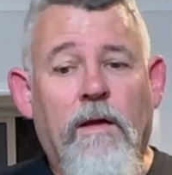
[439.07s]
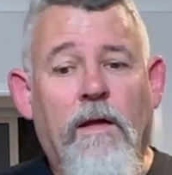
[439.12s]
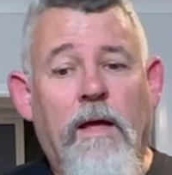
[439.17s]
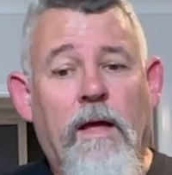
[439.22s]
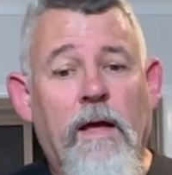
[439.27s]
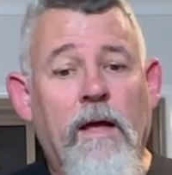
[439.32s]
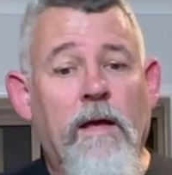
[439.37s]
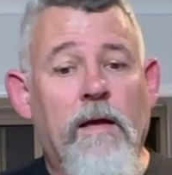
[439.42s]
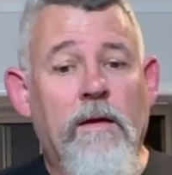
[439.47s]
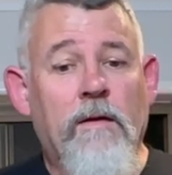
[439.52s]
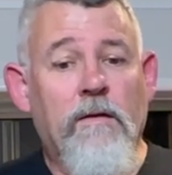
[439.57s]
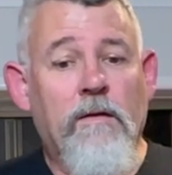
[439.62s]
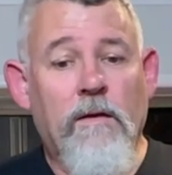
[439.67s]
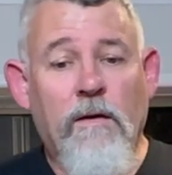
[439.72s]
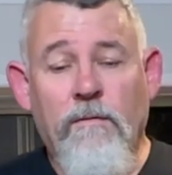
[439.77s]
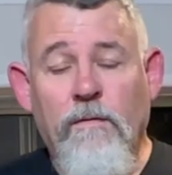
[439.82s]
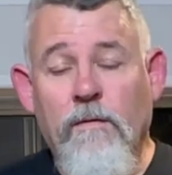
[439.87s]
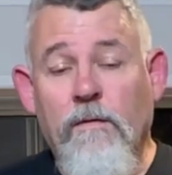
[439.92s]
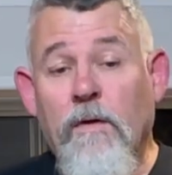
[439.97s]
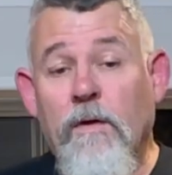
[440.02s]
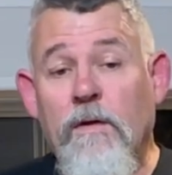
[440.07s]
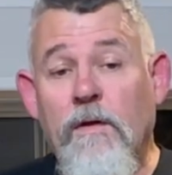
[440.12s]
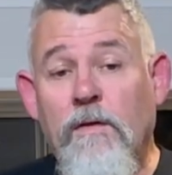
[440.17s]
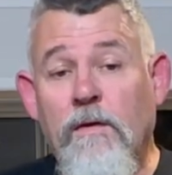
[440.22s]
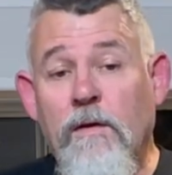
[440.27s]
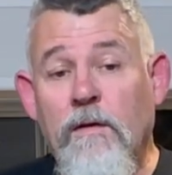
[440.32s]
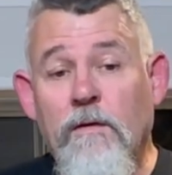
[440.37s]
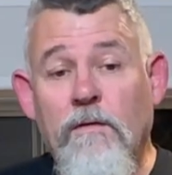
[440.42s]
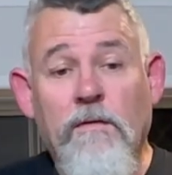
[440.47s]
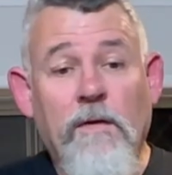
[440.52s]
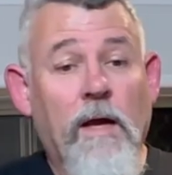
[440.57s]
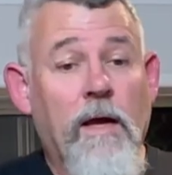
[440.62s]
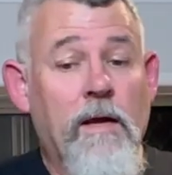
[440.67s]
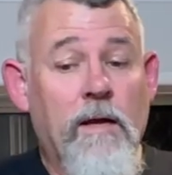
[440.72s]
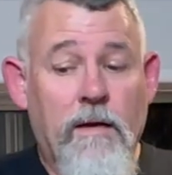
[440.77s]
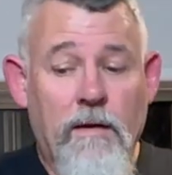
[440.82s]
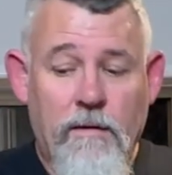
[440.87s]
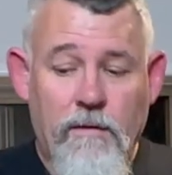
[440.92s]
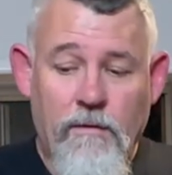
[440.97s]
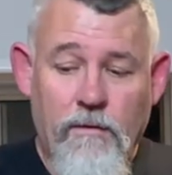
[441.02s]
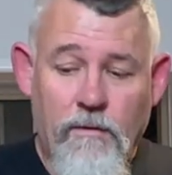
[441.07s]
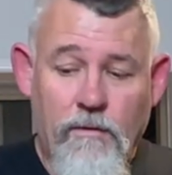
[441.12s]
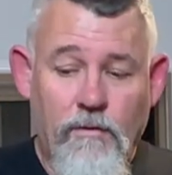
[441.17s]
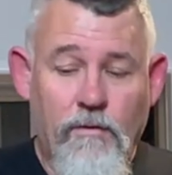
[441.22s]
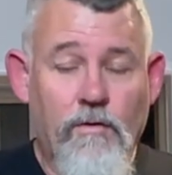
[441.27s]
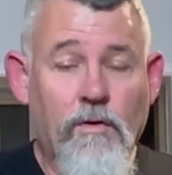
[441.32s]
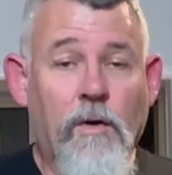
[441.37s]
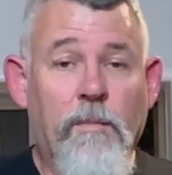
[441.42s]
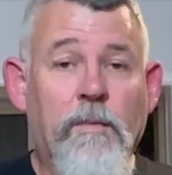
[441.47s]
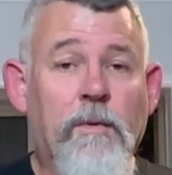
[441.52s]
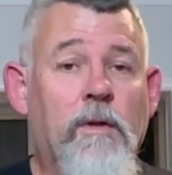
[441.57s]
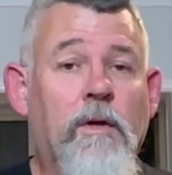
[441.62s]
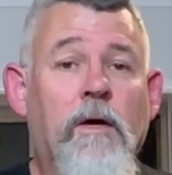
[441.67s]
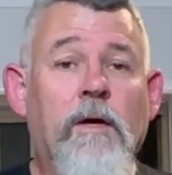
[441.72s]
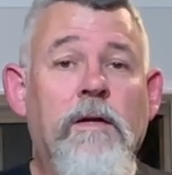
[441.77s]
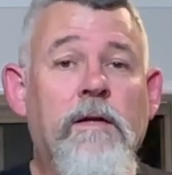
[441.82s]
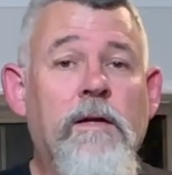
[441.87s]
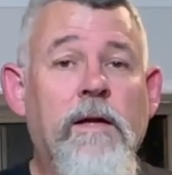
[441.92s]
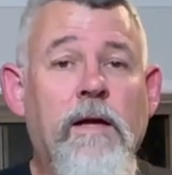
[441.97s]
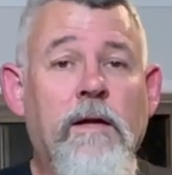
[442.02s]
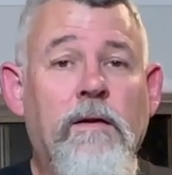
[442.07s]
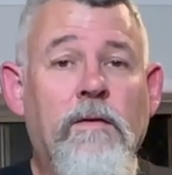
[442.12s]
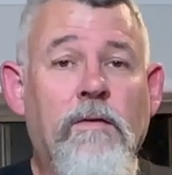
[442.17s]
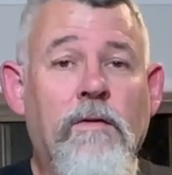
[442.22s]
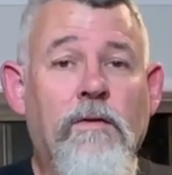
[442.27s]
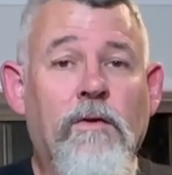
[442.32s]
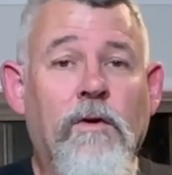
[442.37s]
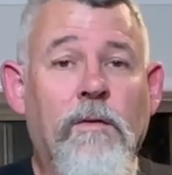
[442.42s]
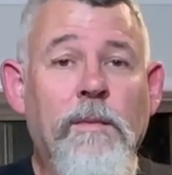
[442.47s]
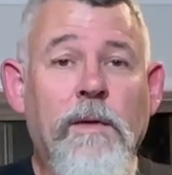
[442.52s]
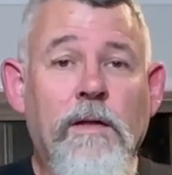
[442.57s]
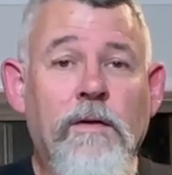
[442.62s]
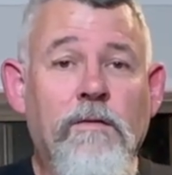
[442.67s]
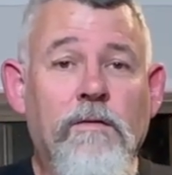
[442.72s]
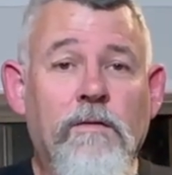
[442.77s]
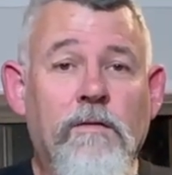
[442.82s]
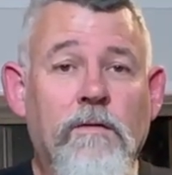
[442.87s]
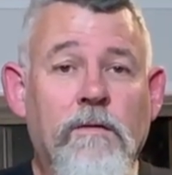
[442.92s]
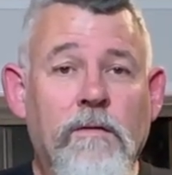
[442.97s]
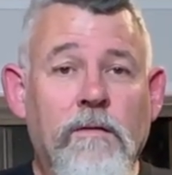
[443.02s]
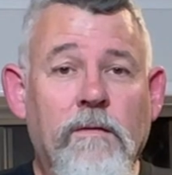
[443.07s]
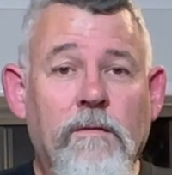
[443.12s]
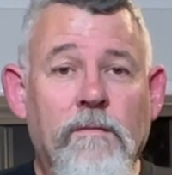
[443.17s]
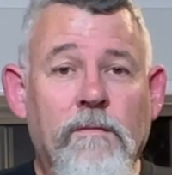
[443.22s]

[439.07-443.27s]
And if you've got anything to say, drop a line down in the comments.